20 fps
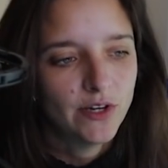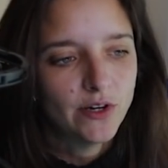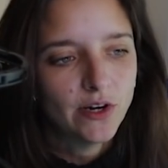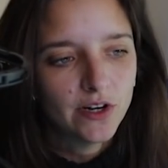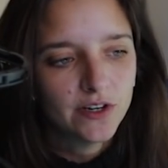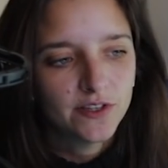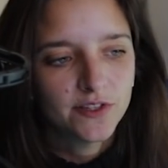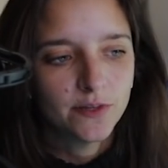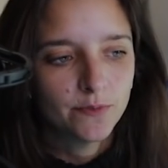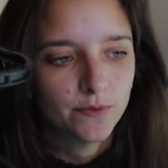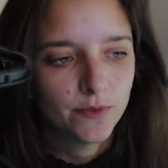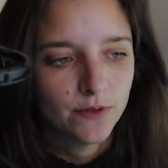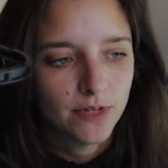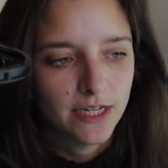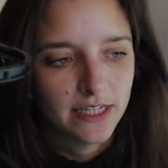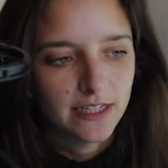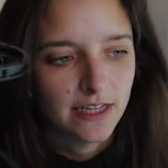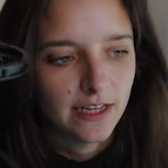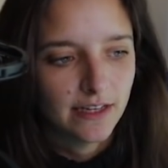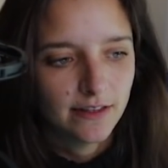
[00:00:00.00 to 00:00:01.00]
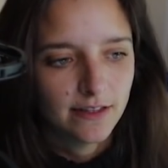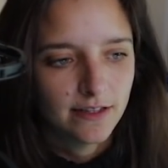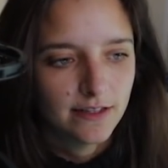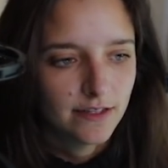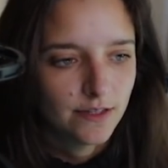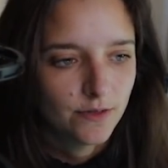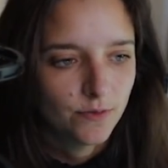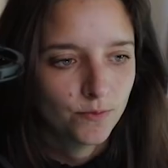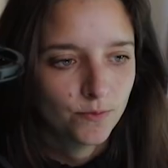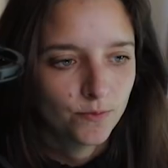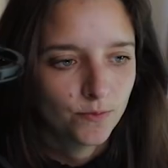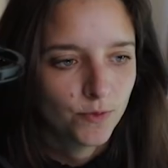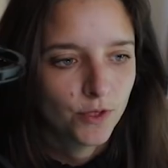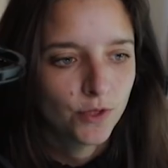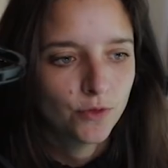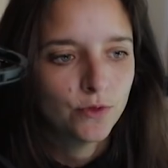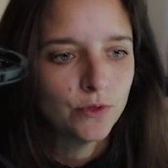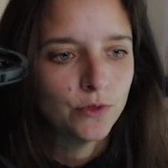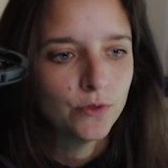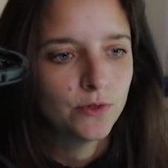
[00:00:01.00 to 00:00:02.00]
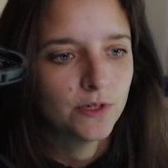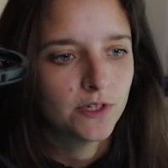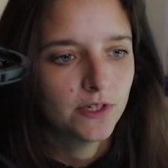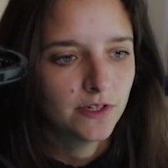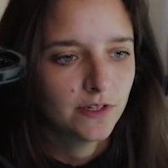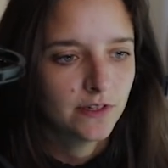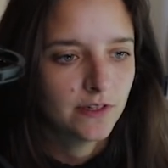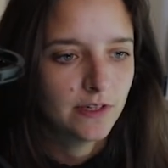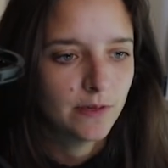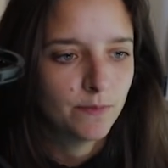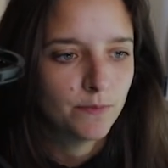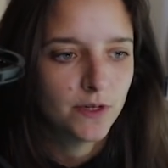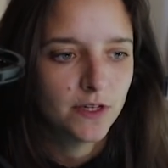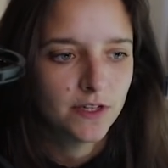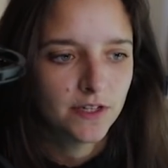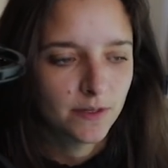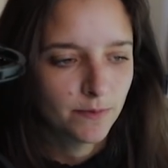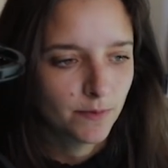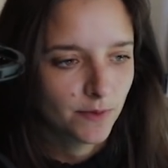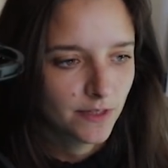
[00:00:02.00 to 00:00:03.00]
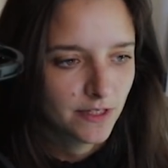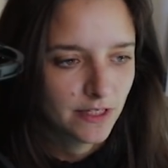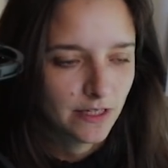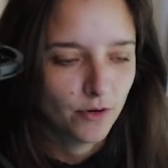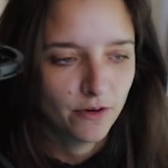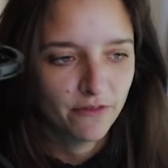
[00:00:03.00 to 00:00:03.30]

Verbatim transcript: there are submarines like this crude submersibles